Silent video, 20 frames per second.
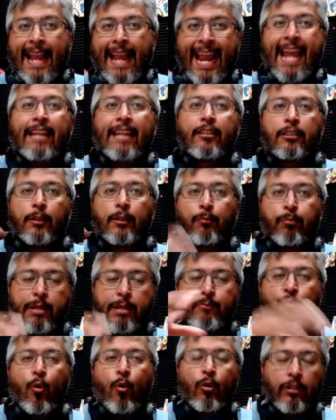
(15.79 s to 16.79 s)
and the
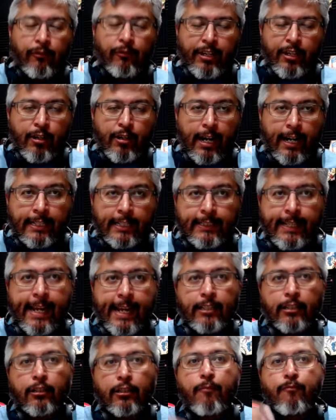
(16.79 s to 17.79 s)
Supreme Court of the United
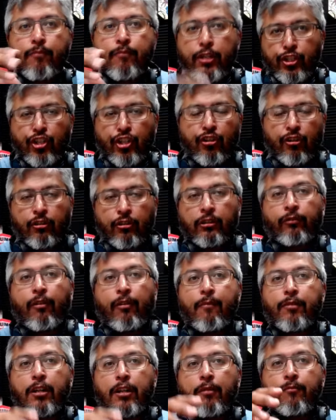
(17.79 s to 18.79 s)
States, commissioners
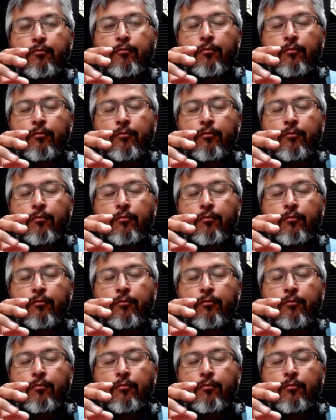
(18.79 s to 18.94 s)
from